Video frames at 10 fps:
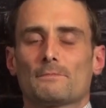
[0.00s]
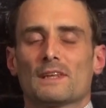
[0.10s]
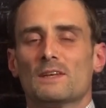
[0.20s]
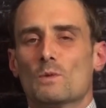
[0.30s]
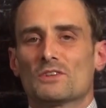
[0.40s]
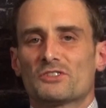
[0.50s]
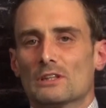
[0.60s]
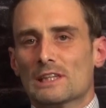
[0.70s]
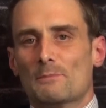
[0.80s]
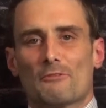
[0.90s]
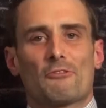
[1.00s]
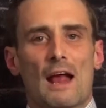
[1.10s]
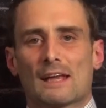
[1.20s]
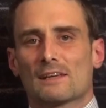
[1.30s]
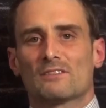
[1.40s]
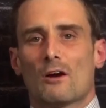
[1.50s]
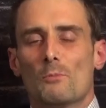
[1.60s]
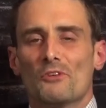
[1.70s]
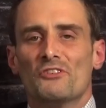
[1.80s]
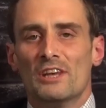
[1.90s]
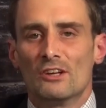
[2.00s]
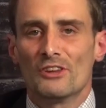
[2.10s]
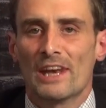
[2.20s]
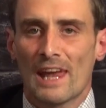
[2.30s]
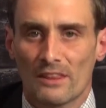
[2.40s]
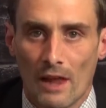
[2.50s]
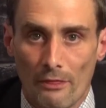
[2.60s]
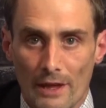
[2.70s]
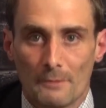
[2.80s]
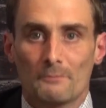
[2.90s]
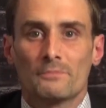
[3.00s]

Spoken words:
He wants to limit fracking to almost nil to nothing.